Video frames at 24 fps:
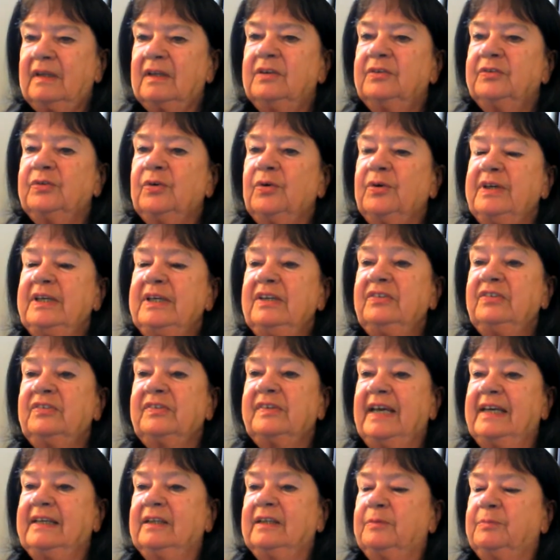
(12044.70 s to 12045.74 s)
So he
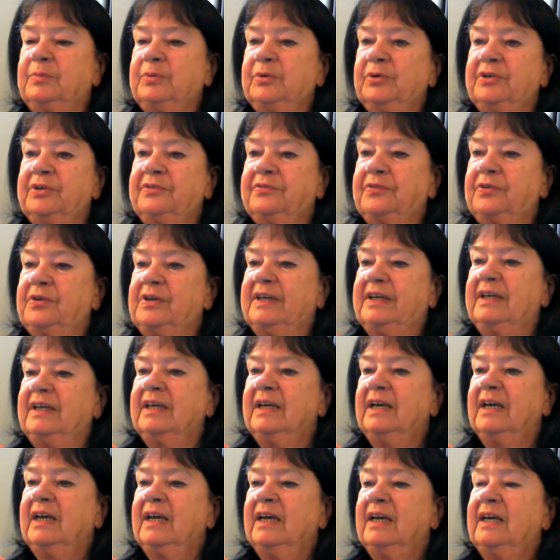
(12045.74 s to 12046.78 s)
stated beautifully
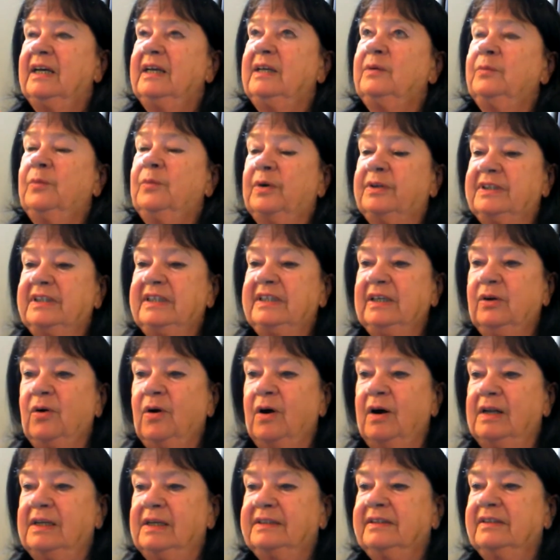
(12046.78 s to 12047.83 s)
in what he
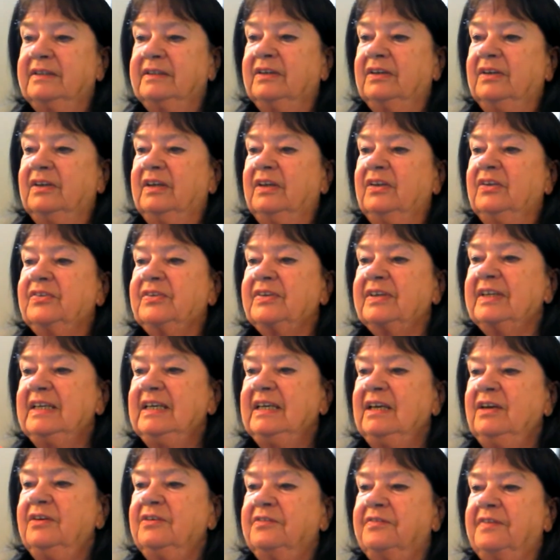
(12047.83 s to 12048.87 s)
called the
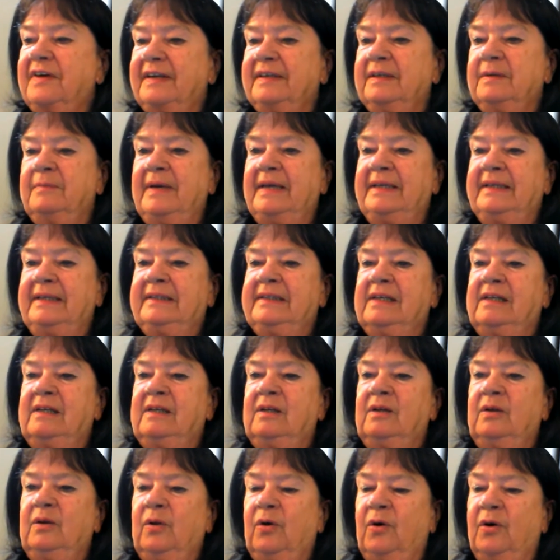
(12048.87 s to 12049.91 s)
three fundamental
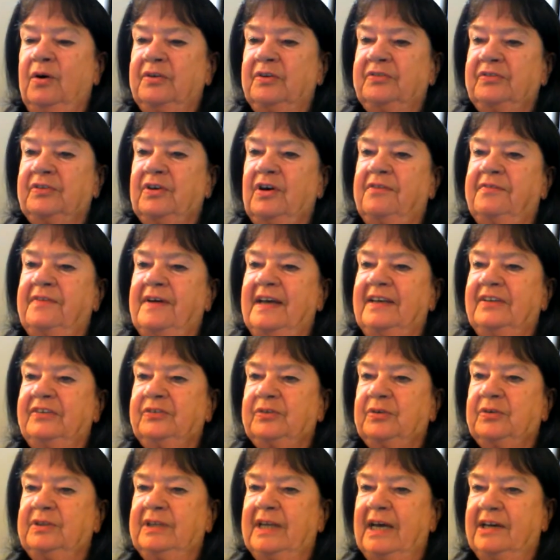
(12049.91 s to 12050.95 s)
laws of
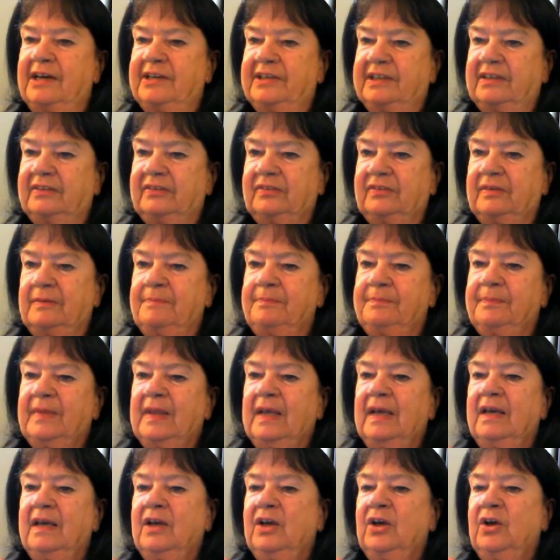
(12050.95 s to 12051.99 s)
astronautics.
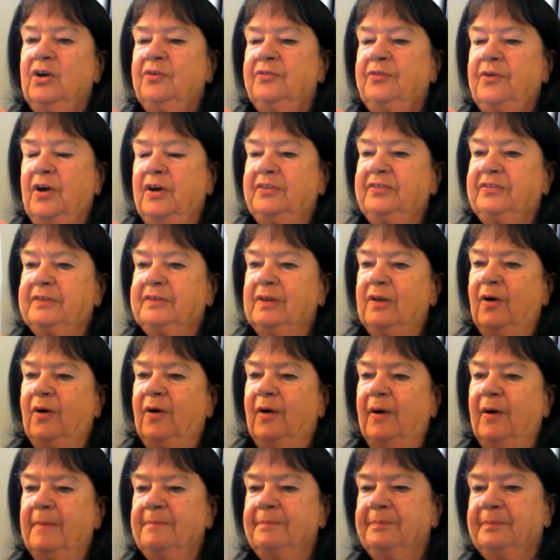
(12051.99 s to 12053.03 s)
First
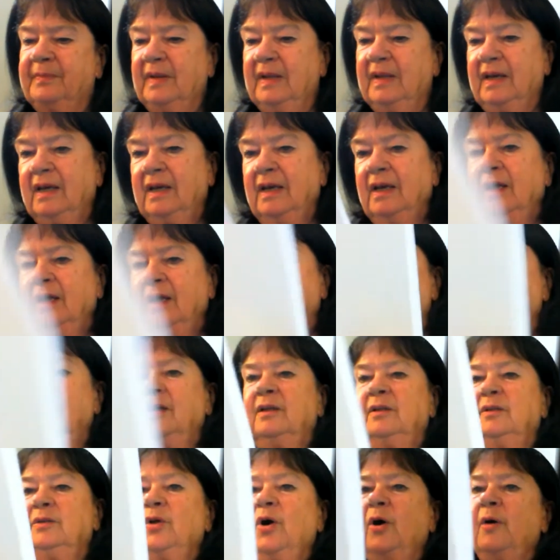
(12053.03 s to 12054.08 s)
law,
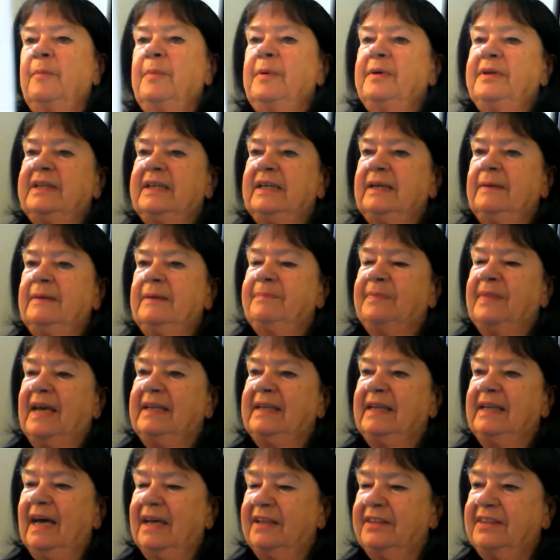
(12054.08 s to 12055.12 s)
nobody
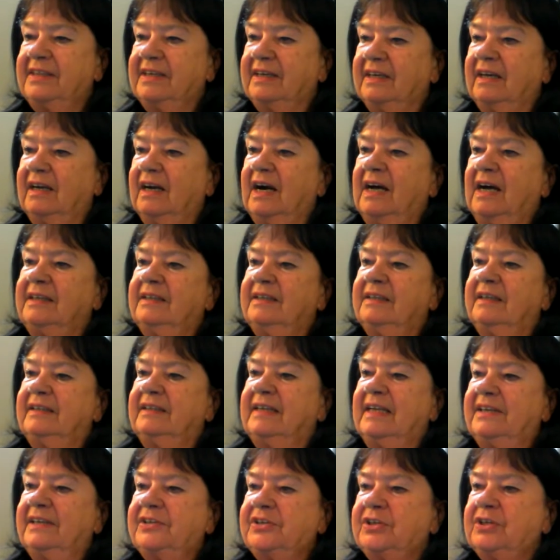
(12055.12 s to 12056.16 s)
and nothing under
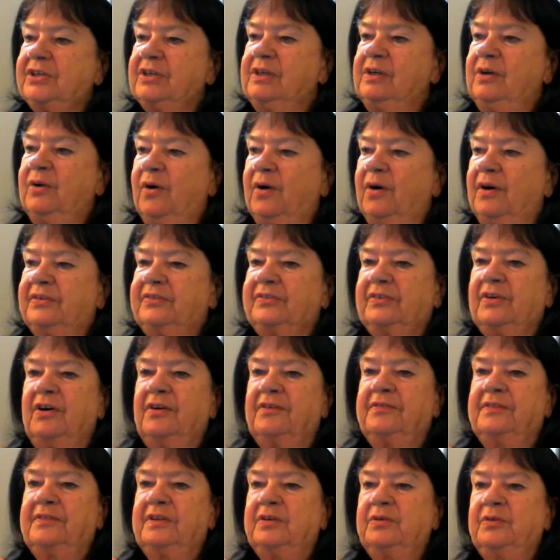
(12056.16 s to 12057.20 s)
natural laws
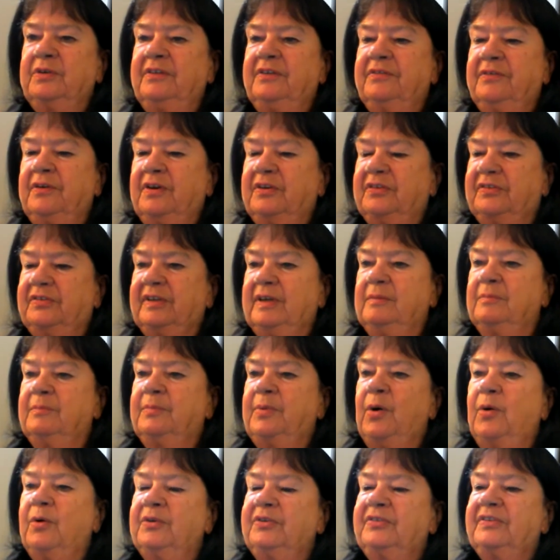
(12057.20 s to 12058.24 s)
of the universe
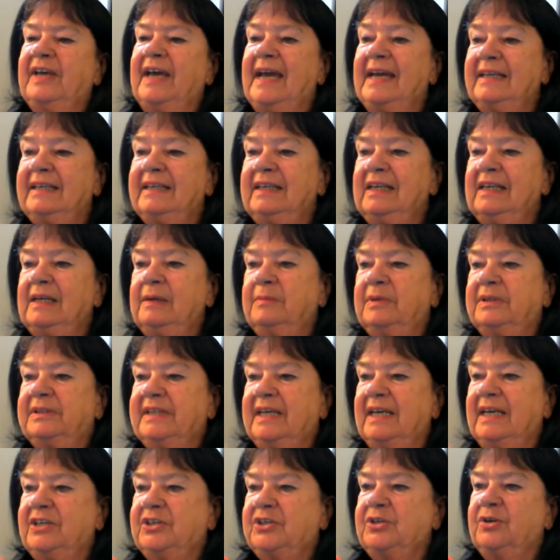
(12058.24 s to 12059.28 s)
impose any
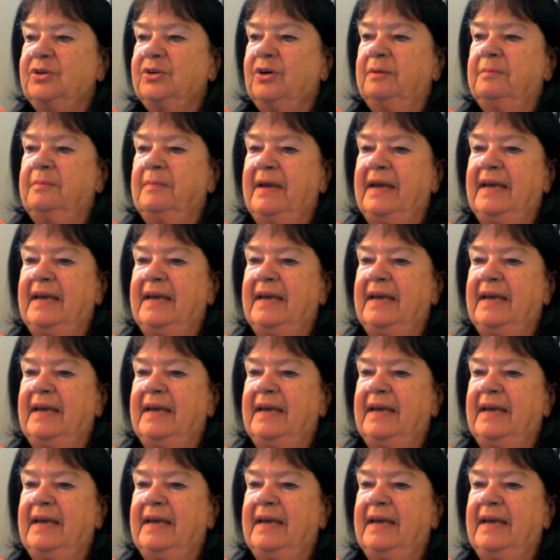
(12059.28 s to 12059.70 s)
limitation on